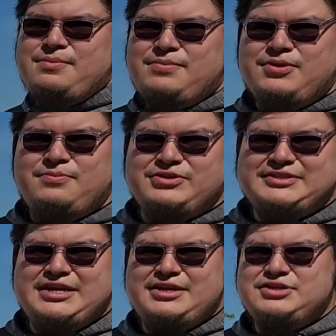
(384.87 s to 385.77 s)
number
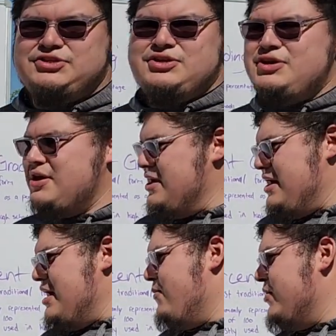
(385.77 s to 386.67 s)
percentage.
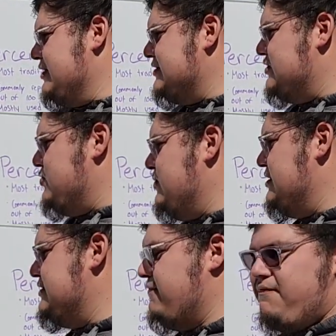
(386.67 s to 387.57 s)
I want the
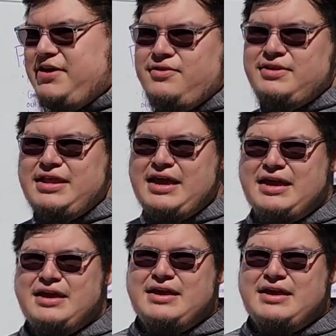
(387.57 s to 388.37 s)
student to feel like